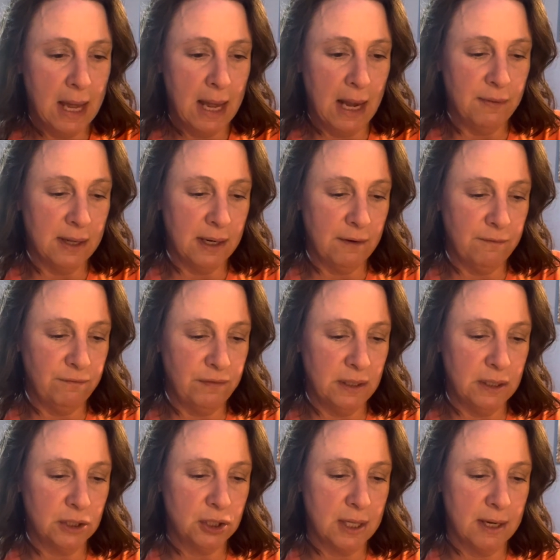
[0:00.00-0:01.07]
And then I
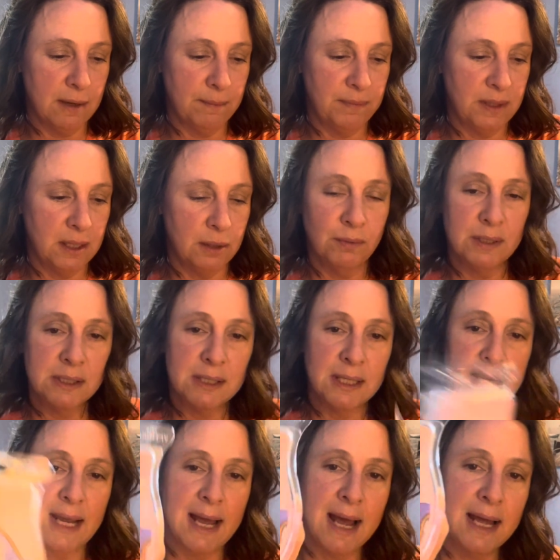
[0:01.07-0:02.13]
finished up the
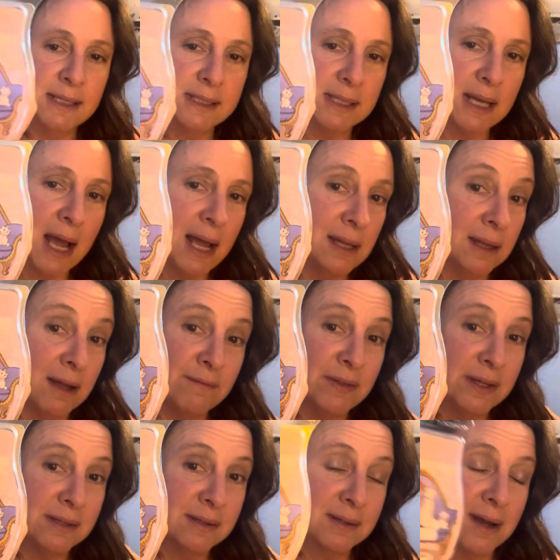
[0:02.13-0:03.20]
Aristocats. I love
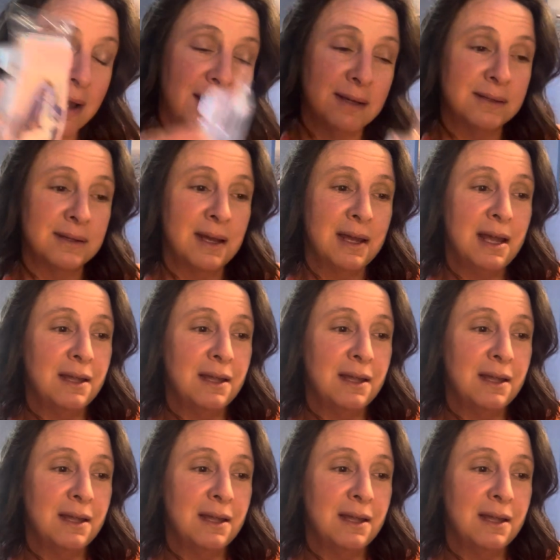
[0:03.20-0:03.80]
this, guys.